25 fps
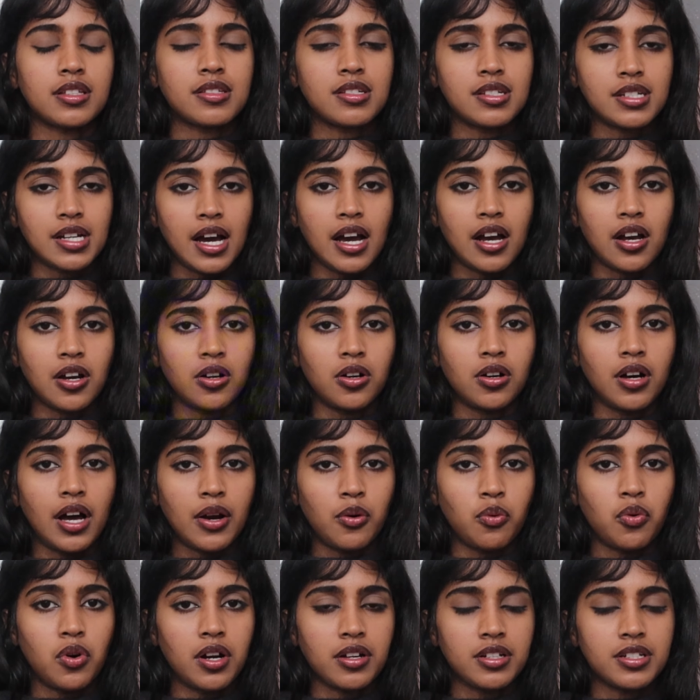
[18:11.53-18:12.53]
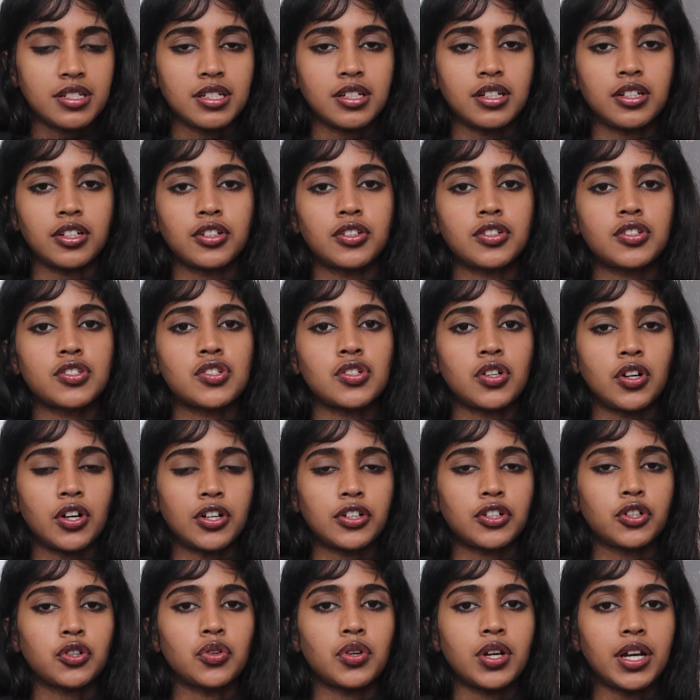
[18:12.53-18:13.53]
style I want to
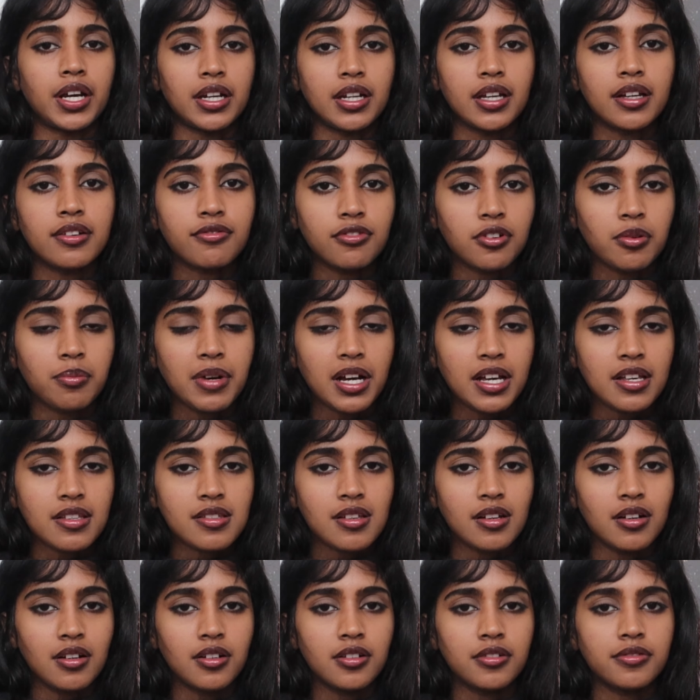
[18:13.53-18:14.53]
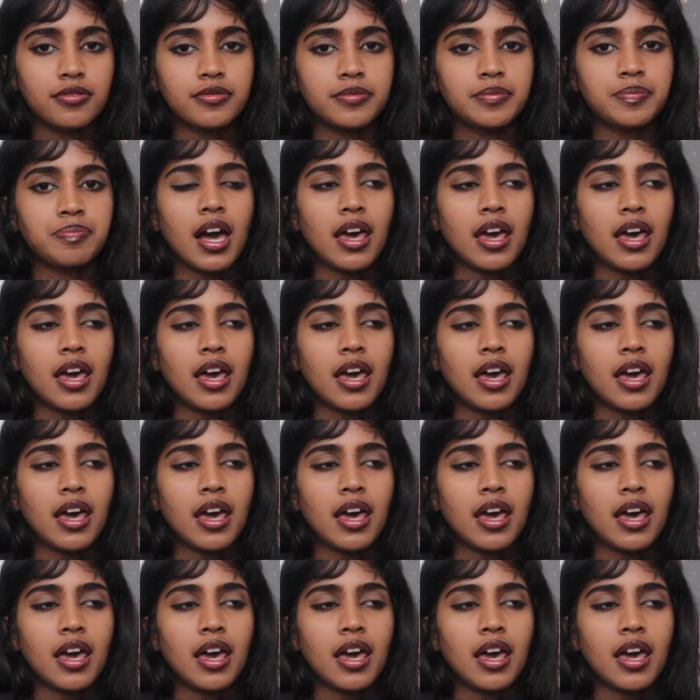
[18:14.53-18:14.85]
start creating for myself.